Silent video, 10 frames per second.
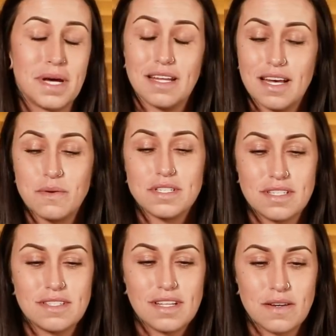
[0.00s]
man, that
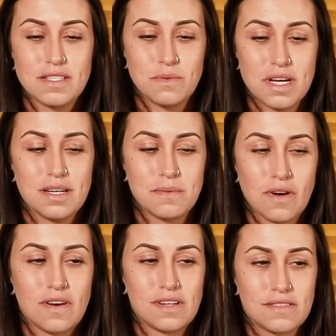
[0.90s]
was that was a wake up
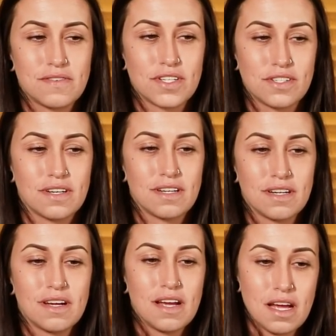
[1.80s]
call for sure.
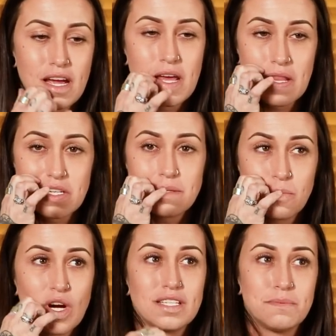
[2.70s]
There's
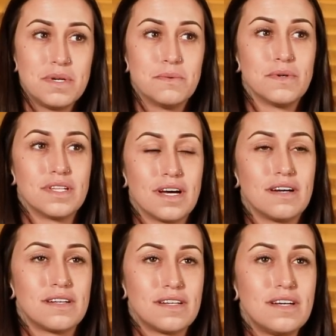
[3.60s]
some crazy people in
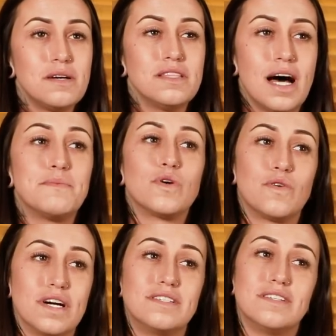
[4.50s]
there, a lot more
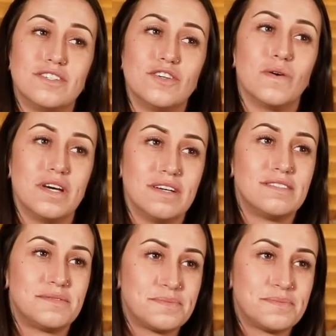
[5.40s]
crazy than Jodi.